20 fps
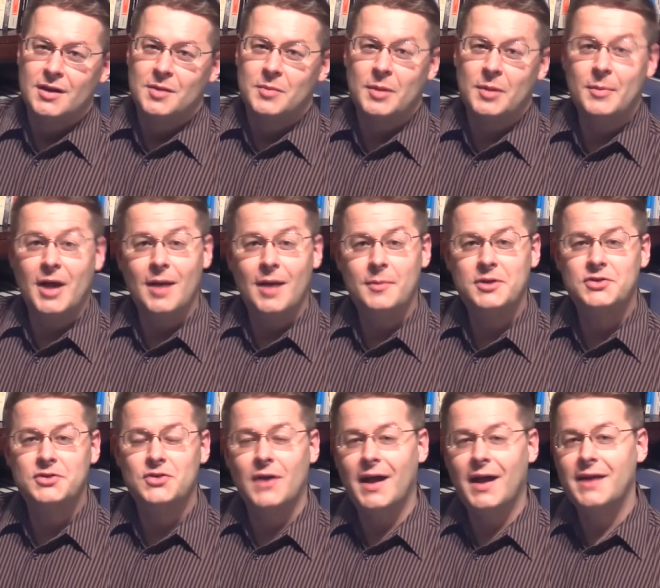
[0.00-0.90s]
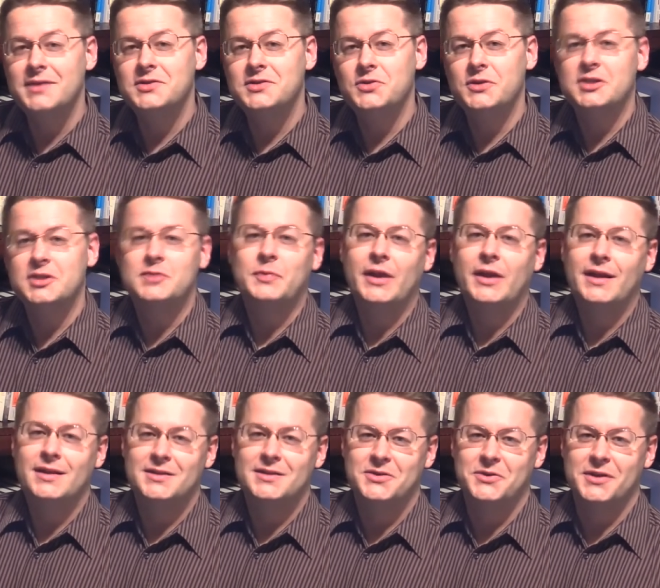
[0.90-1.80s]
But Muhammad tries to
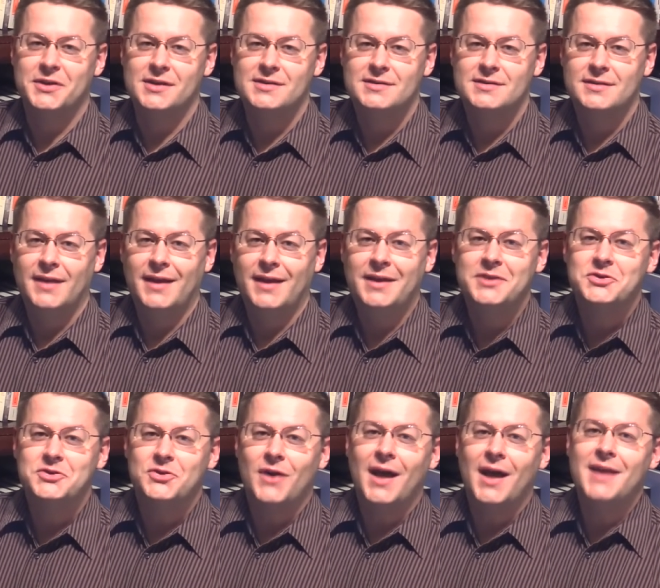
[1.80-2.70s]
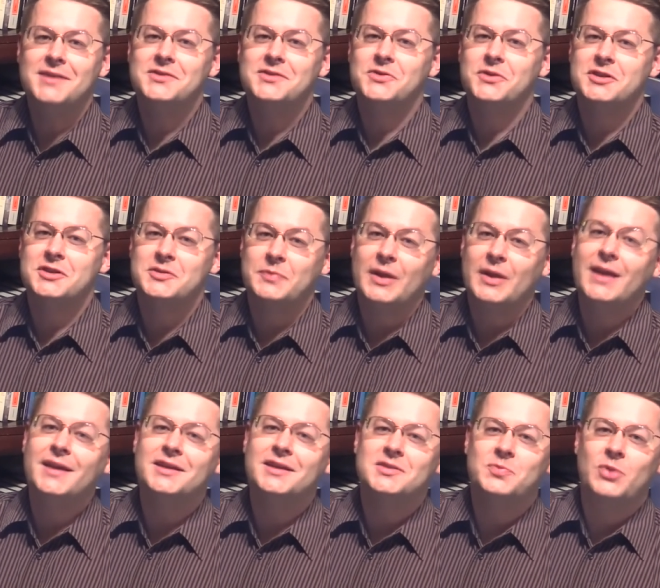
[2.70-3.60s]
explain it to us, and he tries to
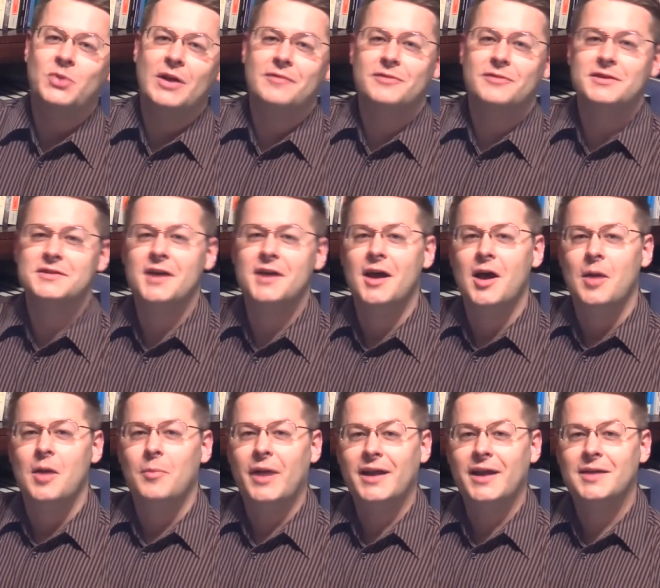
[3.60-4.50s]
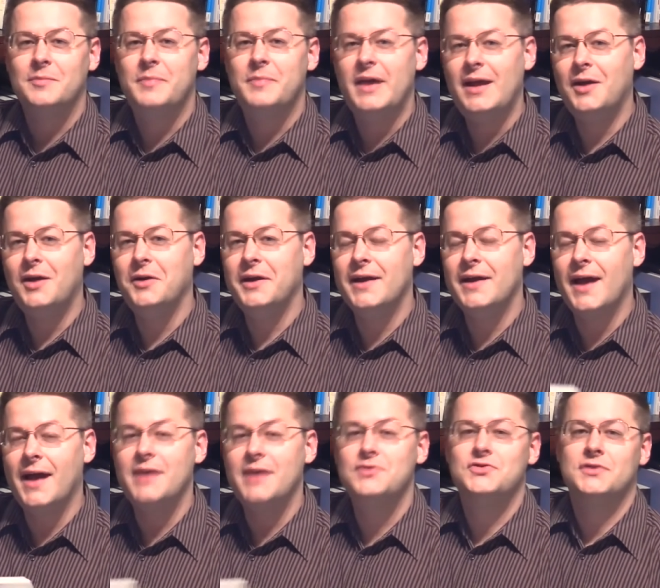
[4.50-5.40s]
explain his preference by comparing
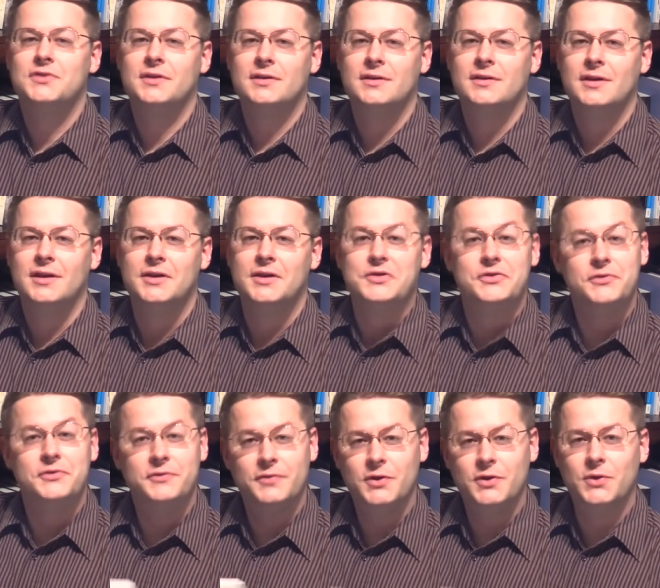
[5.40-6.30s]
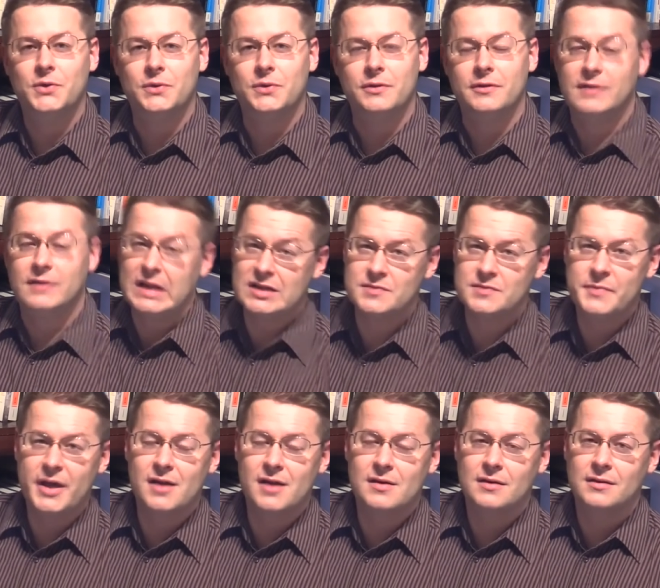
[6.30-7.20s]
Aisha to food that's
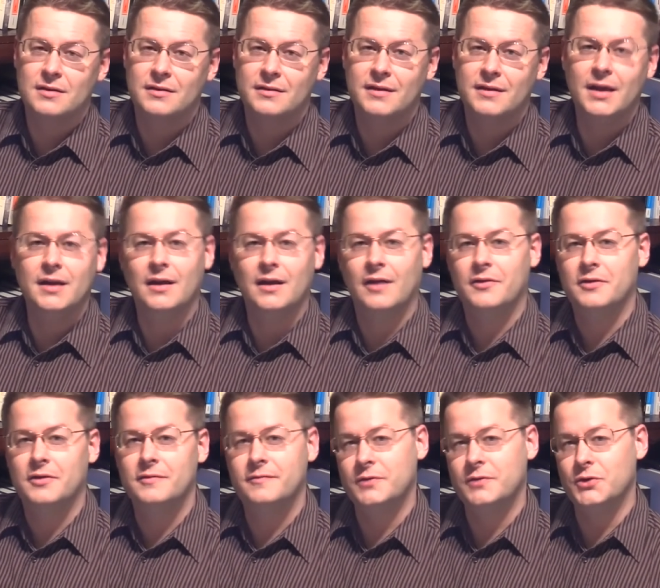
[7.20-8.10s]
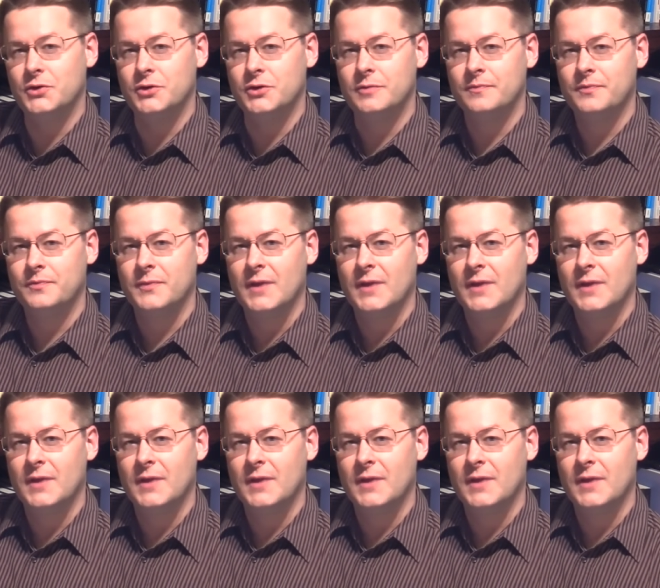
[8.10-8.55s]
better than other food.